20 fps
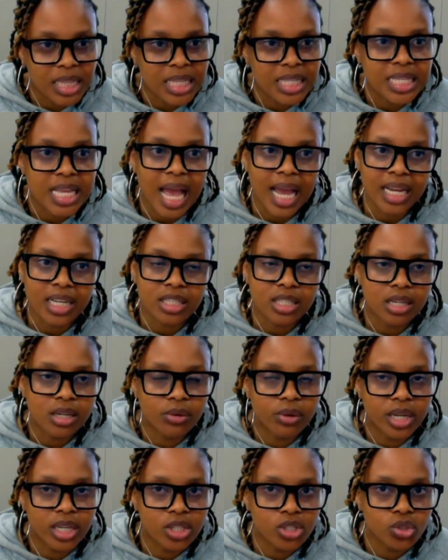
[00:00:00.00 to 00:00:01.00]
is actually
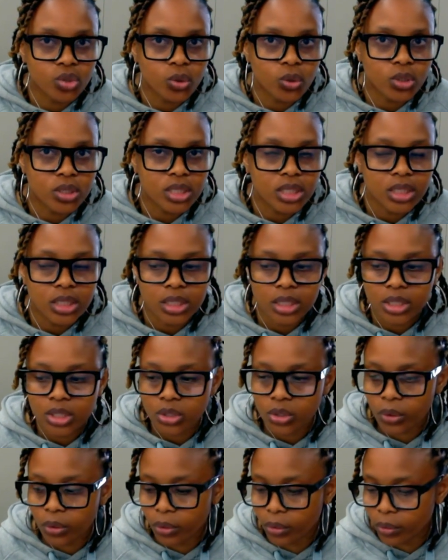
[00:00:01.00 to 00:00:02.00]
really short.
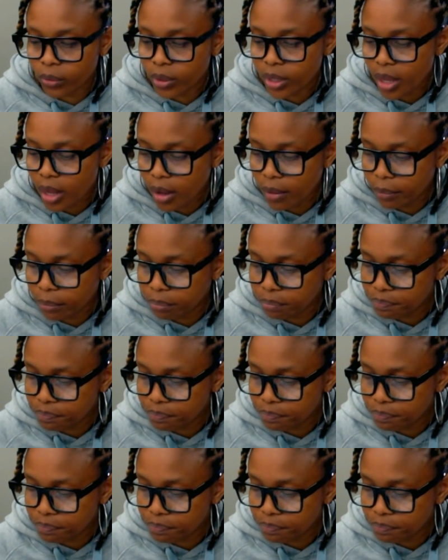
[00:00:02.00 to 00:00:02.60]
So yeah.